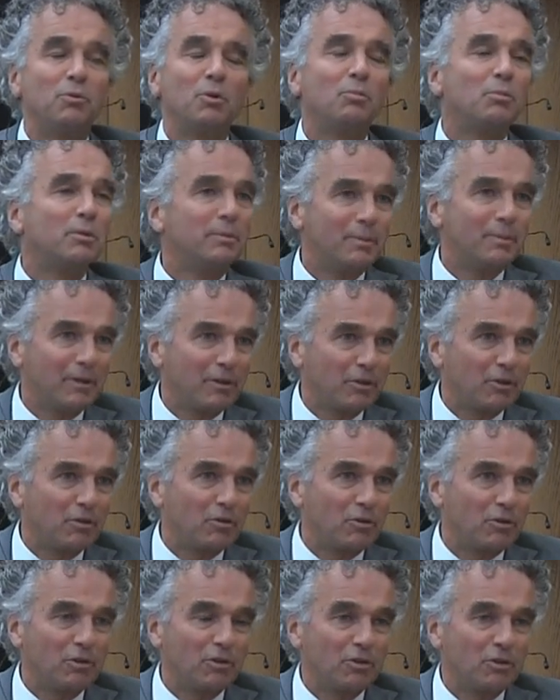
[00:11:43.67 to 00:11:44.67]
probably
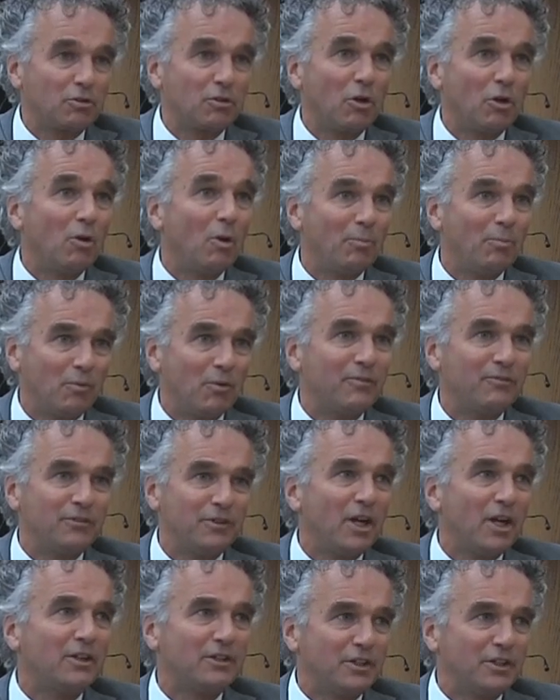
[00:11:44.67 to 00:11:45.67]
been gr grow up
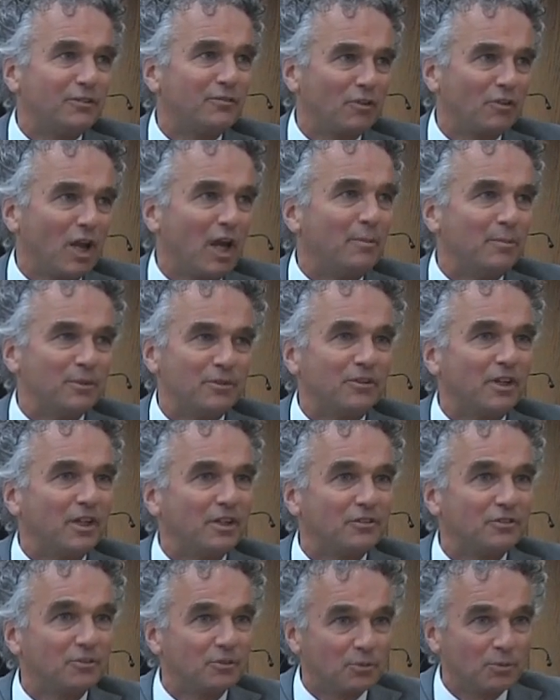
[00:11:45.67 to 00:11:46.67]
with the idea of climate
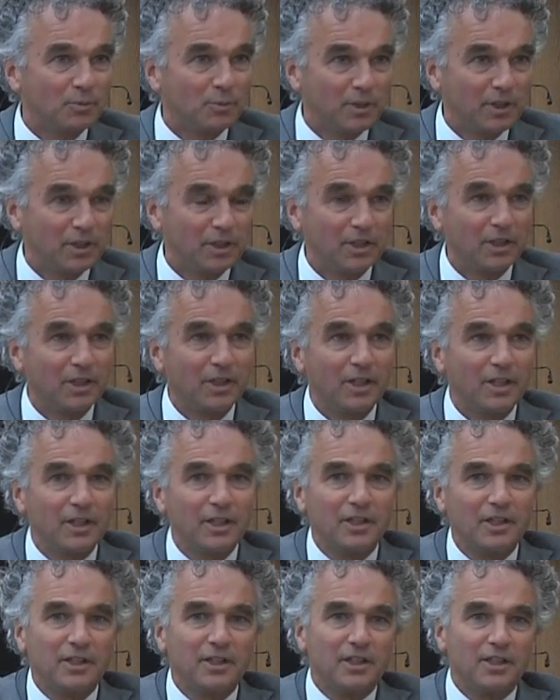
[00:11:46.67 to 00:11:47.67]
change. We
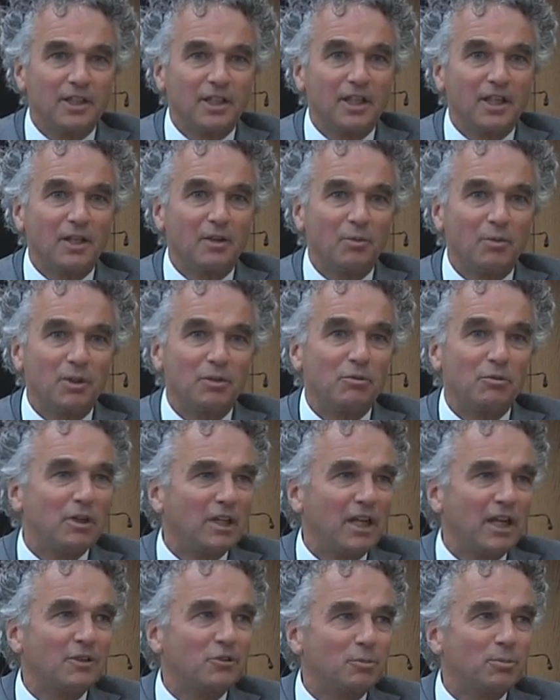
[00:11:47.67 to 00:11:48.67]
uh, we
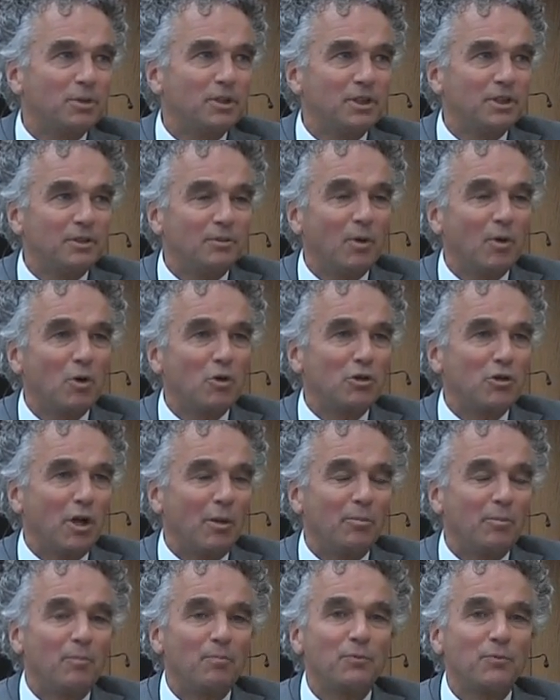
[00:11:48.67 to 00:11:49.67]
really had to be
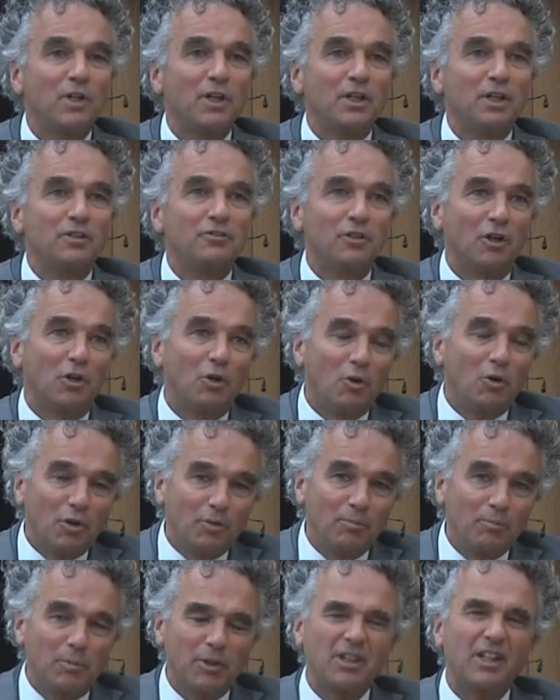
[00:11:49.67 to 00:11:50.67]
woken up. So,
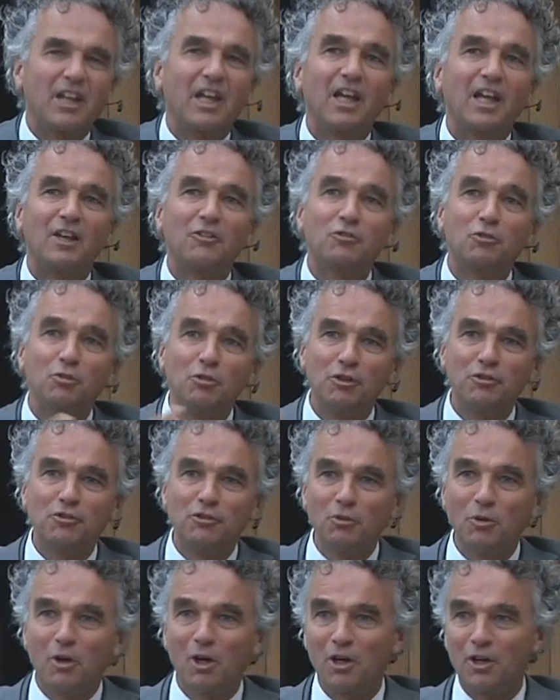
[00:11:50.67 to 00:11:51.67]
but as soon
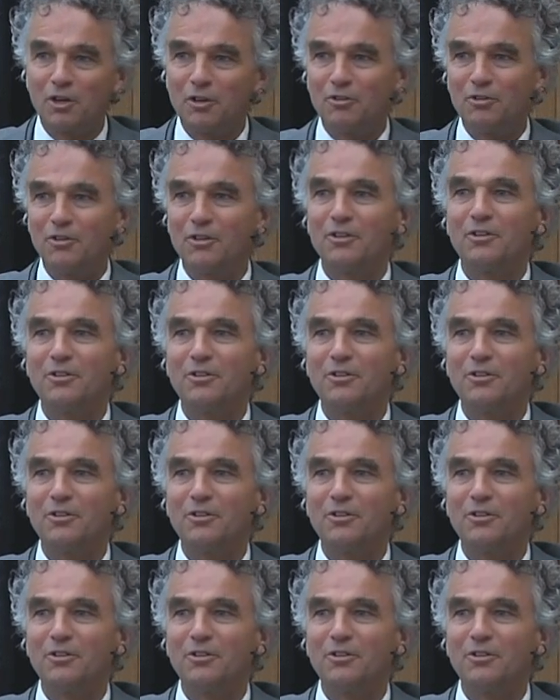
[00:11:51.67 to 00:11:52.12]
as you are